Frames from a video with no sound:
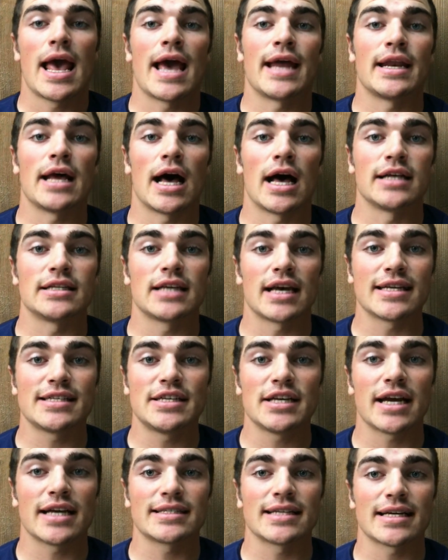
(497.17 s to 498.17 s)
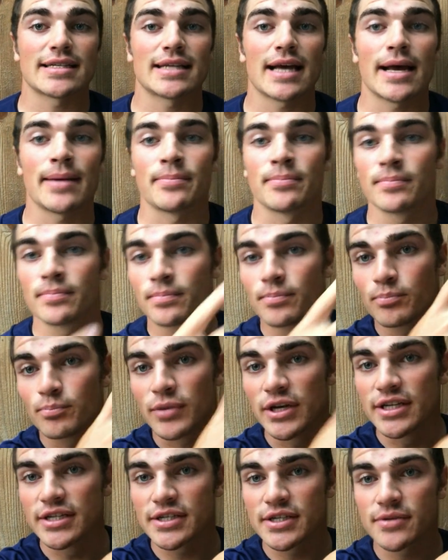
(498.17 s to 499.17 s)
And uh, until I see you guys next time,
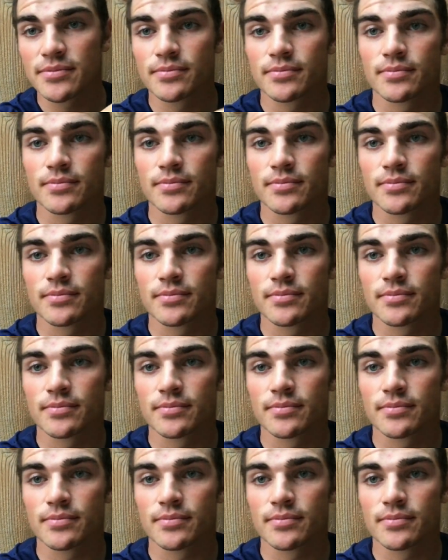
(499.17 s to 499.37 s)
peace.